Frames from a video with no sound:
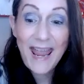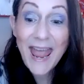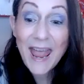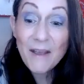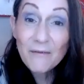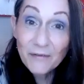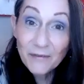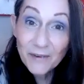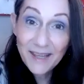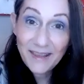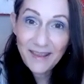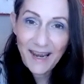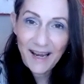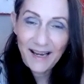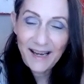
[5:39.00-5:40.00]

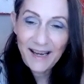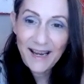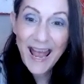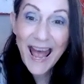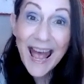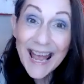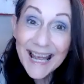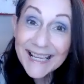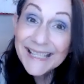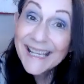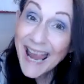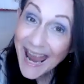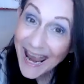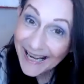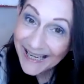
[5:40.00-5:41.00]

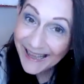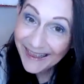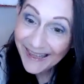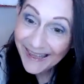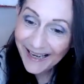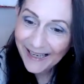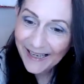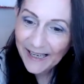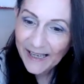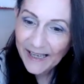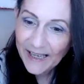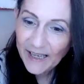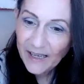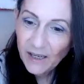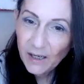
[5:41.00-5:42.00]
and anything
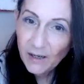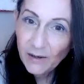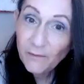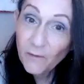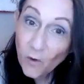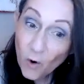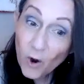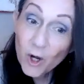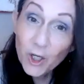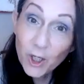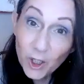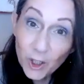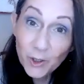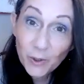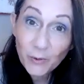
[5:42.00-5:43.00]
for
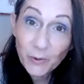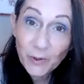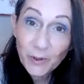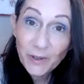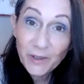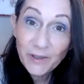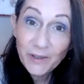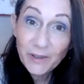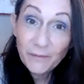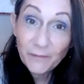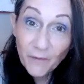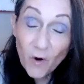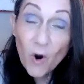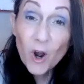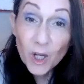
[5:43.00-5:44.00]
you,
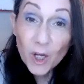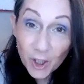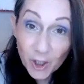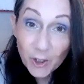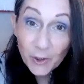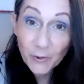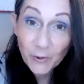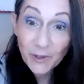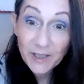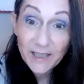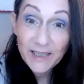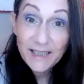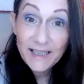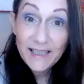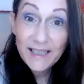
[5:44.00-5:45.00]
for you.
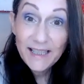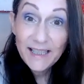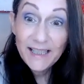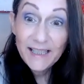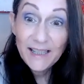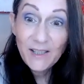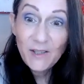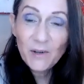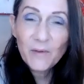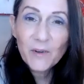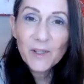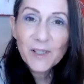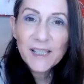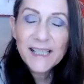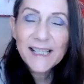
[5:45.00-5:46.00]
The
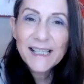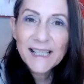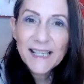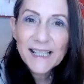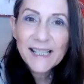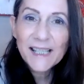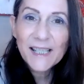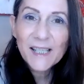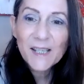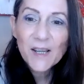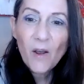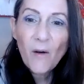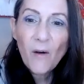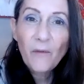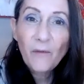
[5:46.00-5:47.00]
universe exists
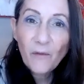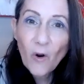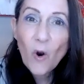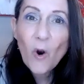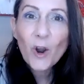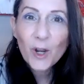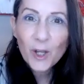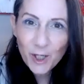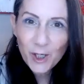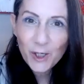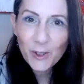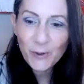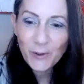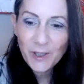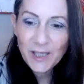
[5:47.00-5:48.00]
for
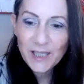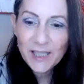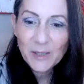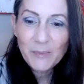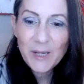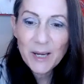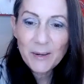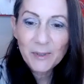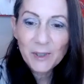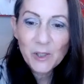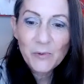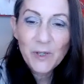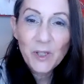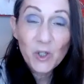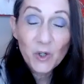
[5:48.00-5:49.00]
you to be able
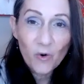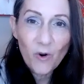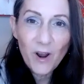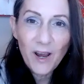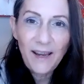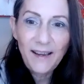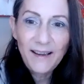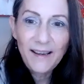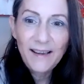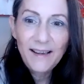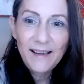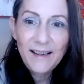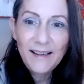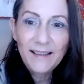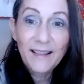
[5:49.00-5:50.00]
to enjoy
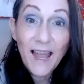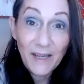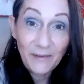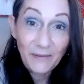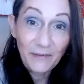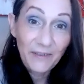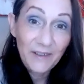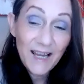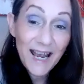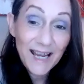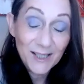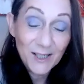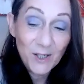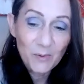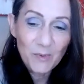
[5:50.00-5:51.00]
life
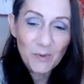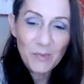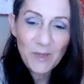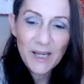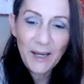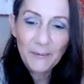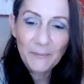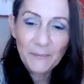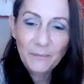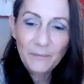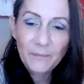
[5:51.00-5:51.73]
as a human being.